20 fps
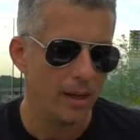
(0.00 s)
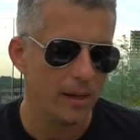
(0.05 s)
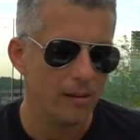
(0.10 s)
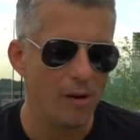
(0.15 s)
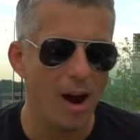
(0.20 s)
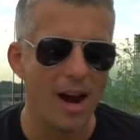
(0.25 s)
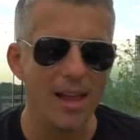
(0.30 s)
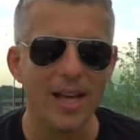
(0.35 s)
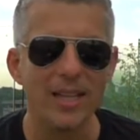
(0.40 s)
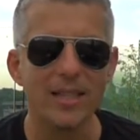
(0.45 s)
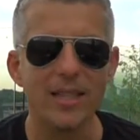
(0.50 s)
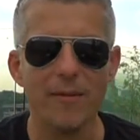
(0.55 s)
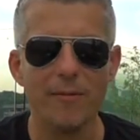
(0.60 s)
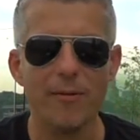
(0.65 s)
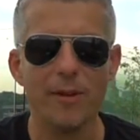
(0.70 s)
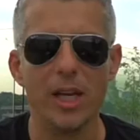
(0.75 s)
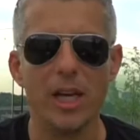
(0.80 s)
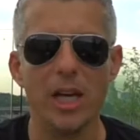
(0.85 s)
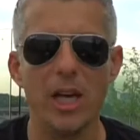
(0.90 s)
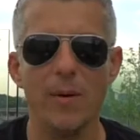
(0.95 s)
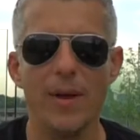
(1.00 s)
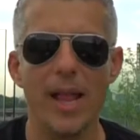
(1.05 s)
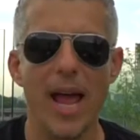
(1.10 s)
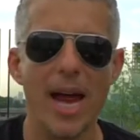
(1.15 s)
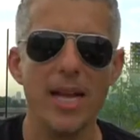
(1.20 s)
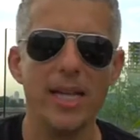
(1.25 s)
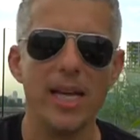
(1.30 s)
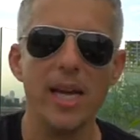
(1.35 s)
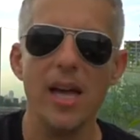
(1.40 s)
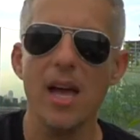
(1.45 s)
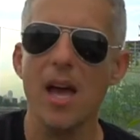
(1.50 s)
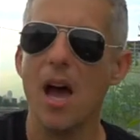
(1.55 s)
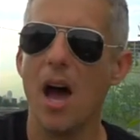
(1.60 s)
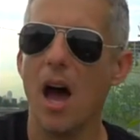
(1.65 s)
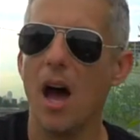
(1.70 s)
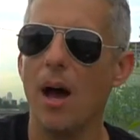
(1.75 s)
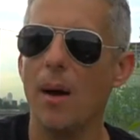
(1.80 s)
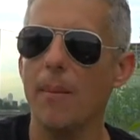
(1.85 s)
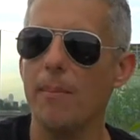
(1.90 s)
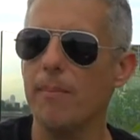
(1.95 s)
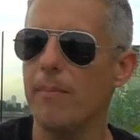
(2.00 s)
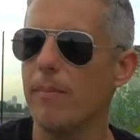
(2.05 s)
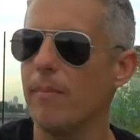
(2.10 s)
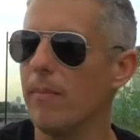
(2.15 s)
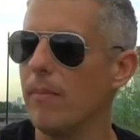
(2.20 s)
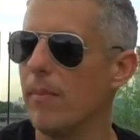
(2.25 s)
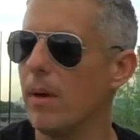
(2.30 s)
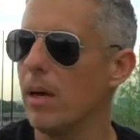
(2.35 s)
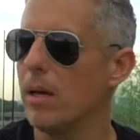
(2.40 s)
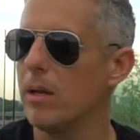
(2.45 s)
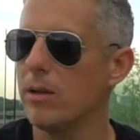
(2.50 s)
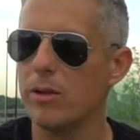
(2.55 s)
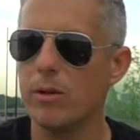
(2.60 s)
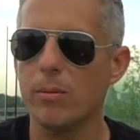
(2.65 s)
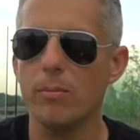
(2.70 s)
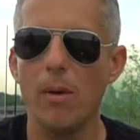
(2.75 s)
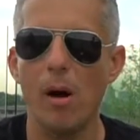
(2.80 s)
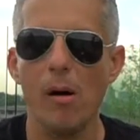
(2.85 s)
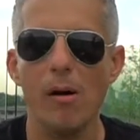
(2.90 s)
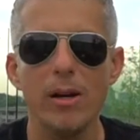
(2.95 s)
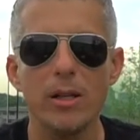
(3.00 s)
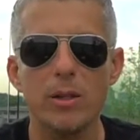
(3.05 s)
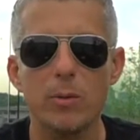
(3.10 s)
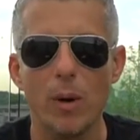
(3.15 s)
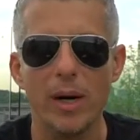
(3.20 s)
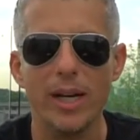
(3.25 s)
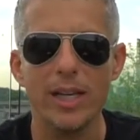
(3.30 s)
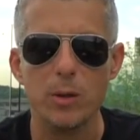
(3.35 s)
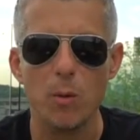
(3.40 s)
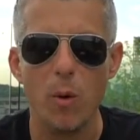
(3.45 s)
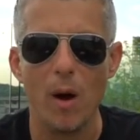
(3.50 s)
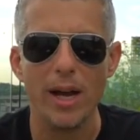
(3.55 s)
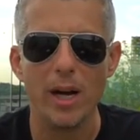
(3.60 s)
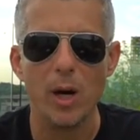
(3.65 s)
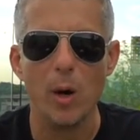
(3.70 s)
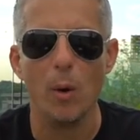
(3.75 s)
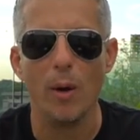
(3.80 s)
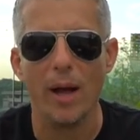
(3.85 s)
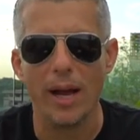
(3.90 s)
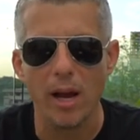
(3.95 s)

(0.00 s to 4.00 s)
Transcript: Right, that's it for the Q&Andy. Tomorrow's one is quite cool.